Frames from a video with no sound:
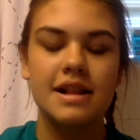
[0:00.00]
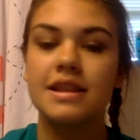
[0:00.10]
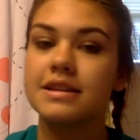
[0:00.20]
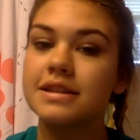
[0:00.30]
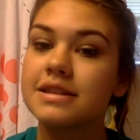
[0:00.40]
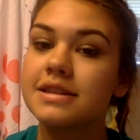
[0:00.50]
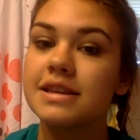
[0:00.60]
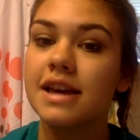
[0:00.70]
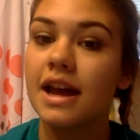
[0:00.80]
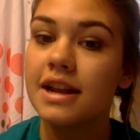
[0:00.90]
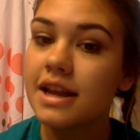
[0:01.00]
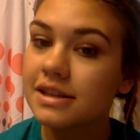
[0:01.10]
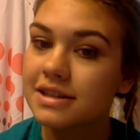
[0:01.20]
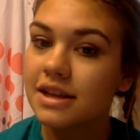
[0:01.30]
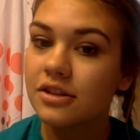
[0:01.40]
This is the
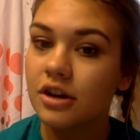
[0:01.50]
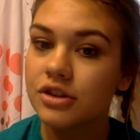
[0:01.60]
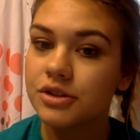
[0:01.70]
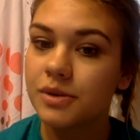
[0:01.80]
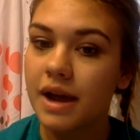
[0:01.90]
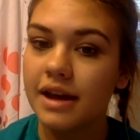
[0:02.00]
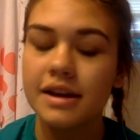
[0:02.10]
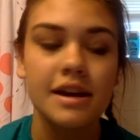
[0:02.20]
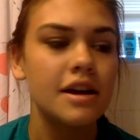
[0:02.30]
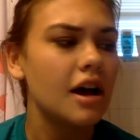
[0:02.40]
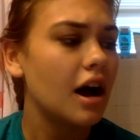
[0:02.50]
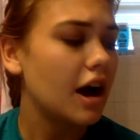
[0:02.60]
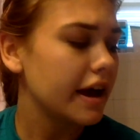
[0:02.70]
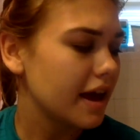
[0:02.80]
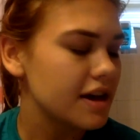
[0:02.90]
NYX Lingerie.
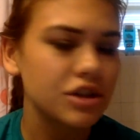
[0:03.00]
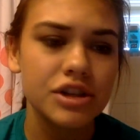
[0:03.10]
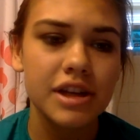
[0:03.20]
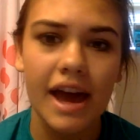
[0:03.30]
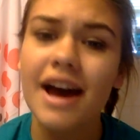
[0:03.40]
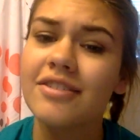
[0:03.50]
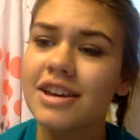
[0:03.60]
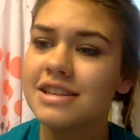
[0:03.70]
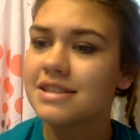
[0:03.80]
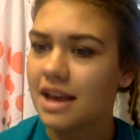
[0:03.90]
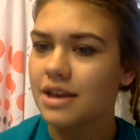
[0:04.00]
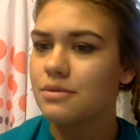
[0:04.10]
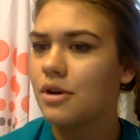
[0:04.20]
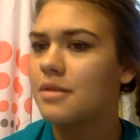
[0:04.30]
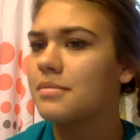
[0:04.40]
I actually have a second
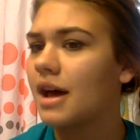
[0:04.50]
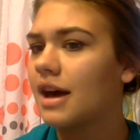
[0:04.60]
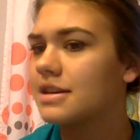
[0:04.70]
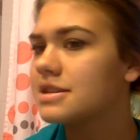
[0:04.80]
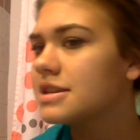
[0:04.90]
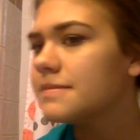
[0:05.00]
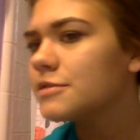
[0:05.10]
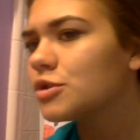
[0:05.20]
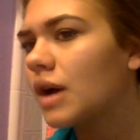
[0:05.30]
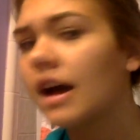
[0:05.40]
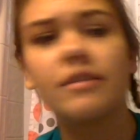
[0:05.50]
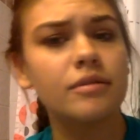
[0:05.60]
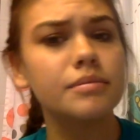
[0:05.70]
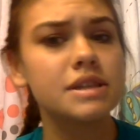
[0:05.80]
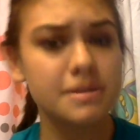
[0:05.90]
one, but I seem to have
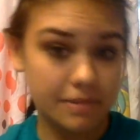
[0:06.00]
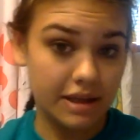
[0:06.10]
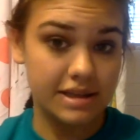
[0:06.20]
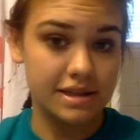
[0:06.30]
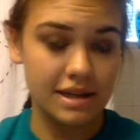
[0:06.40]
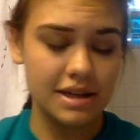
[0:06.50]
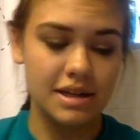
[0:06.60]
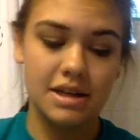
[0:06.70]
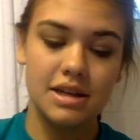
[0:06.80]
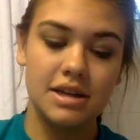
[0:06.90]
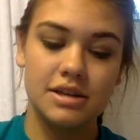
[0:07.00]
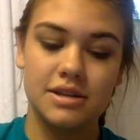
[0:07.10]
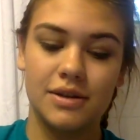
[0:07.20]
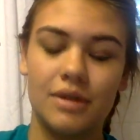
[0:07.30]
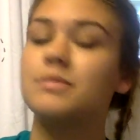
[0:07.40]
misplaced it.
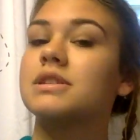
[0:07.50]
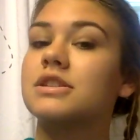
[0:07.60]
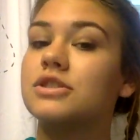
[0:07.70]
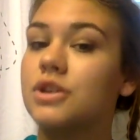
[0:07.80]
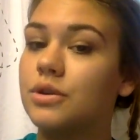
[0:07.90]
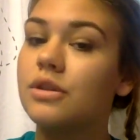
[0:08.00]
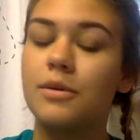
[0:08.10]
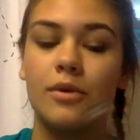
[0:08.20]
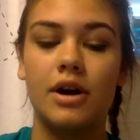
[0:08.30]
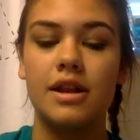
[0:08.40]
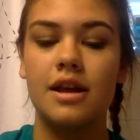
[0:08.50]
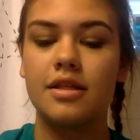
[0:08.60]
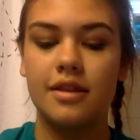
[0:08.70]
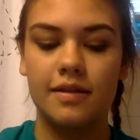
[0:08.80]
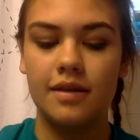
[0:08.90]
So I'm just going to show you the one.
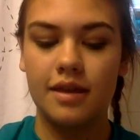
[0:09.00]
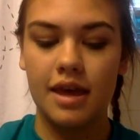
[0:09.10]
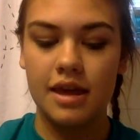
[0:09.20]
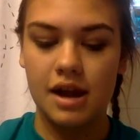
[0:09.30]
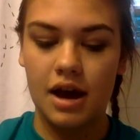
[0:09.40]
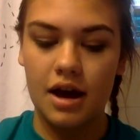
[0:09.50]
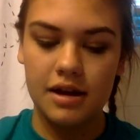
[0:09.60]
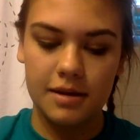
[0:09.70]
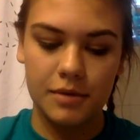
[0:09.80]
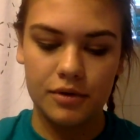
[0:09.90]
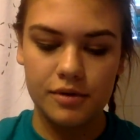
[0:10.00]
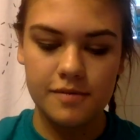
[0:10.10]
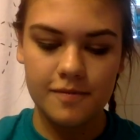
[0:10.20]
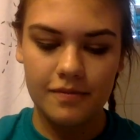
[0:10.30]
This is in Honeymoon.